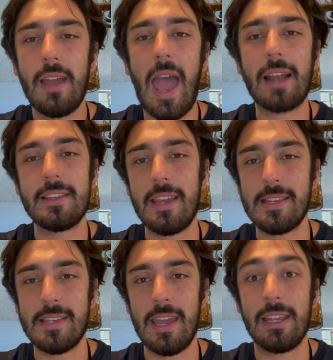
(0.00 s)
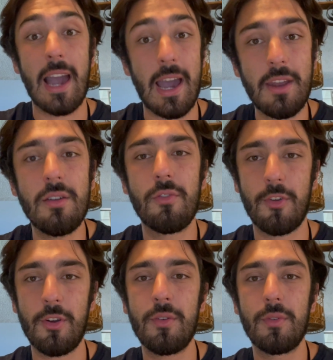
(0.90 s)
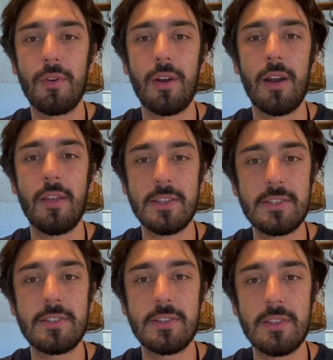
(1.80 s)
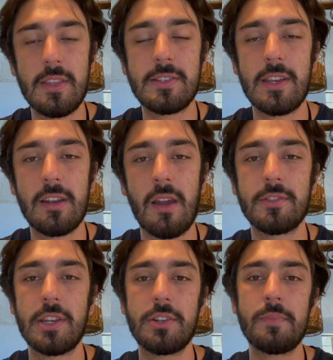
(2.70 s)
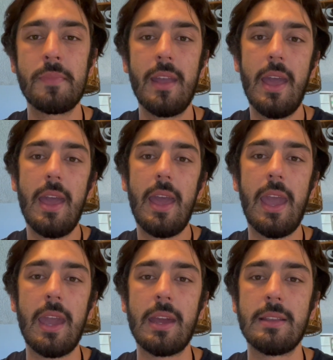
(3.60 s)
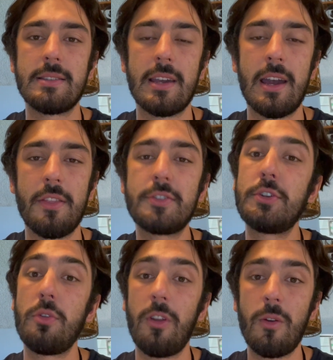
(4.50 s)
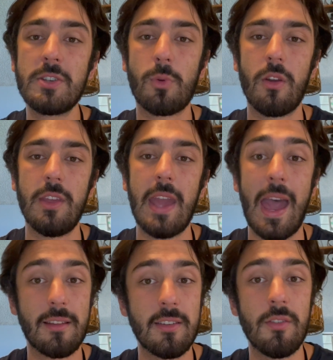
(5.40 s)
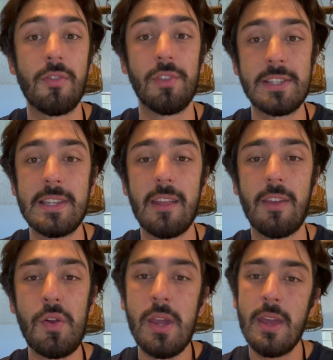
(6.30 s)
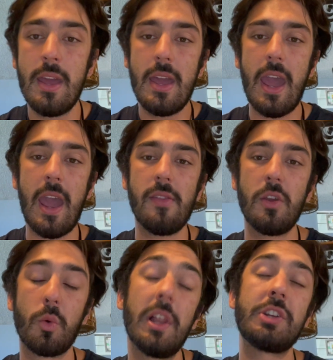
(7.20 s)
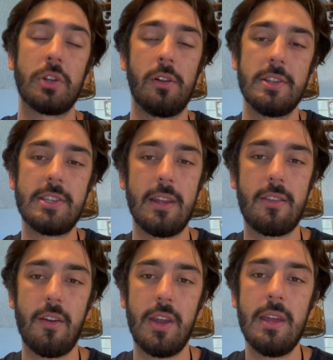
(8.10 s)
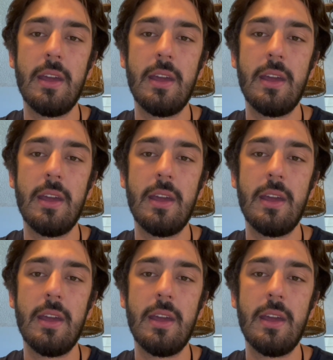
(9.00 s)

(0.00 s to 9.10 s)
acted as a guide for this conversation. And those two theories were the active listening theory and the relational listening theory.